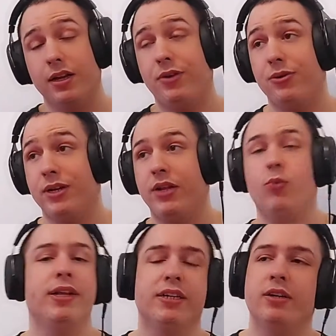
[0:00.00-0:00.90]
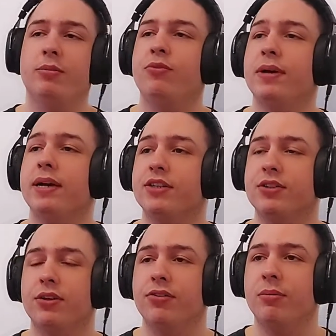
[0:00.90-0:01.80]
Hello and welcome to my
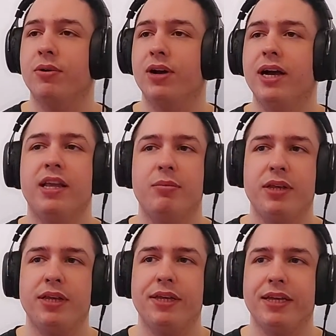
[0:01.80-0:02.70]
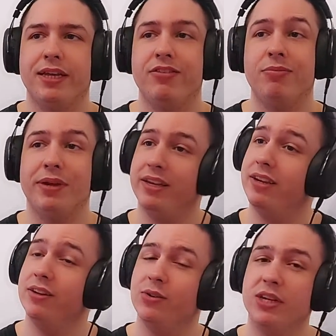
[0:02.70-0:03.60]
action summer Anabi. It's
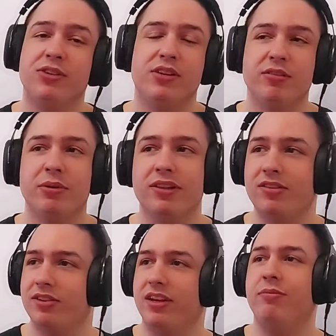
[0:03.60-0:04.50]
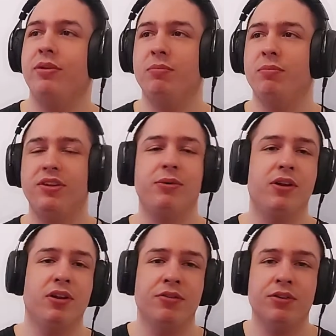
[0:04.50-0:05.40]
been quite a little bit. I've been busy with
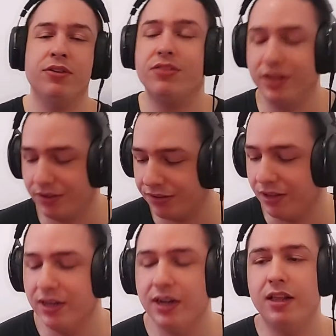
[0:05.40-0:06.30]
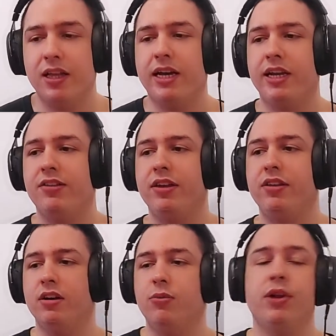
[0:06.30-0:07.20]
a lot of other things. I did
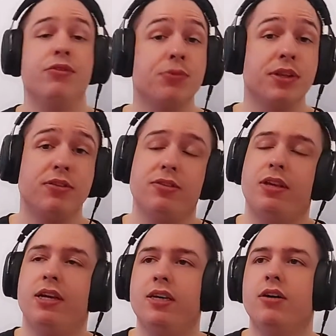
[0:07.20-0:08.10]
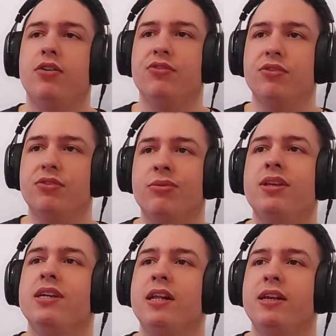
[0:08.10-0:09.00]
Wheel of Sweets
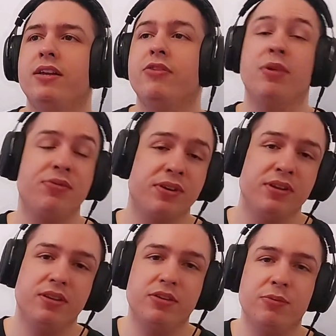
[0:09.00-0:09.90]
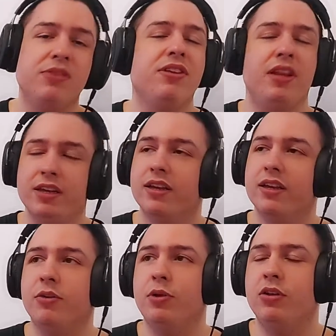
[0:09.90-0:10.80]
Argenson. That's really fun. That's really silly.
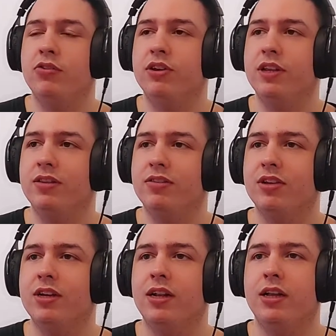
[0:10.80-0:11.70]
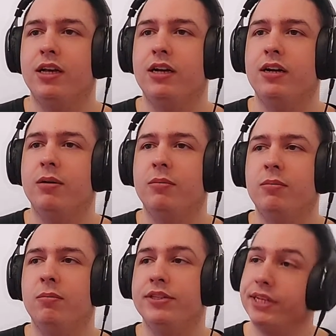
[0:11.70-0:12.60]
And I really enjoyed it.
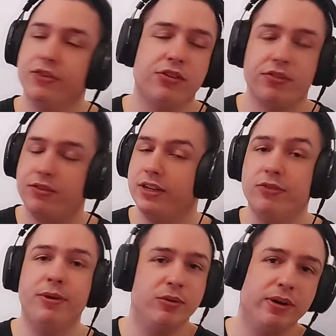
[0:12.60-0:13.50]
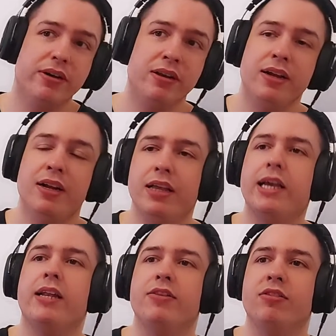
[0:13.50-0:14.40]
But yeah, just it's been a while.
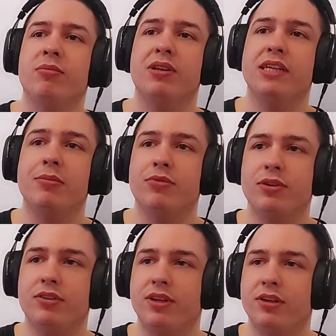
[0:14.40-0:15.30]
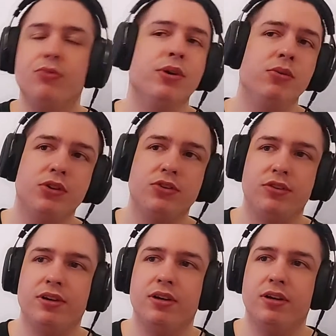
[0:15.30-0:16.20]
And someone kept requesting this one, which
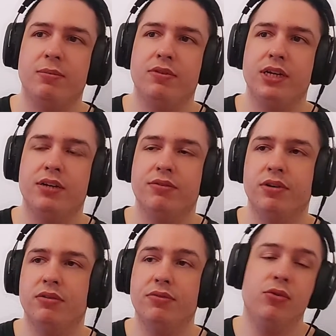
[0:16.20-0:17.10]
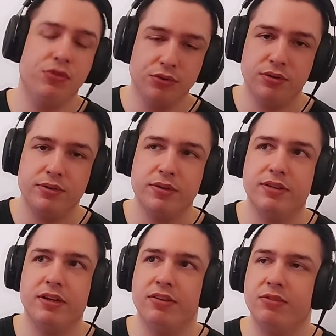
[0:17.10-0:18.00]
is their cover of Odo
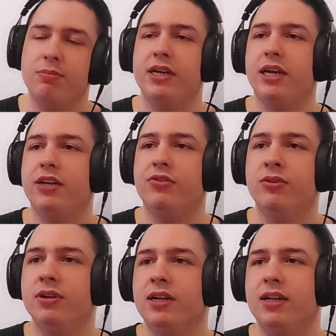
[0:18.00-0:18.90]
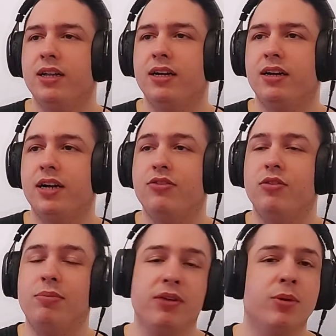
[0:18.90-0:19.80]
Dance by Ado.
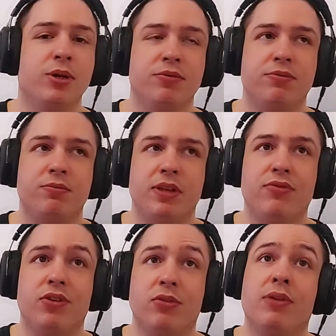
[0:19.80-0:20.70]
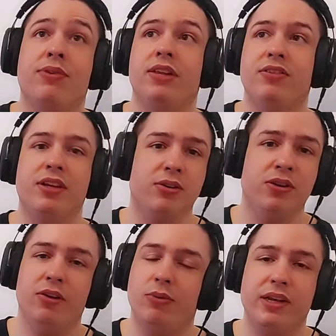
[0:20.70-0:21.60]
Ado being one of, if not my favorite
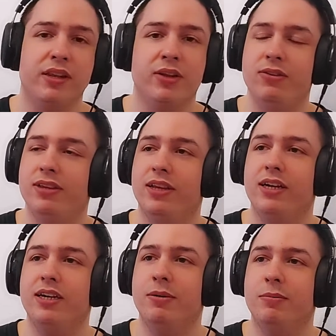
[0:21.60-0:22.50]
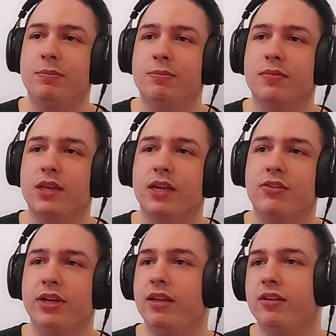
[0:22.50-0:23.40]
singer right now. And
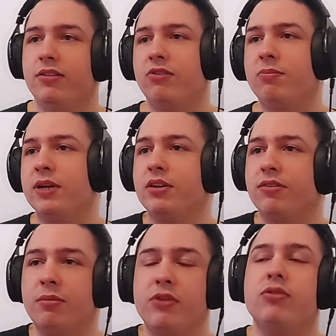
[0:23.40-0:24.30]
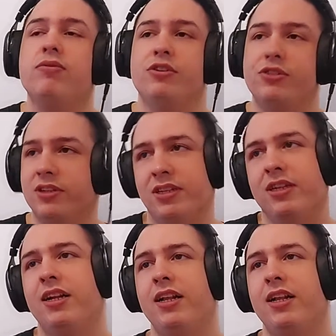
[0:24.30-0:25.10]
so yeah, this is band cover metal version.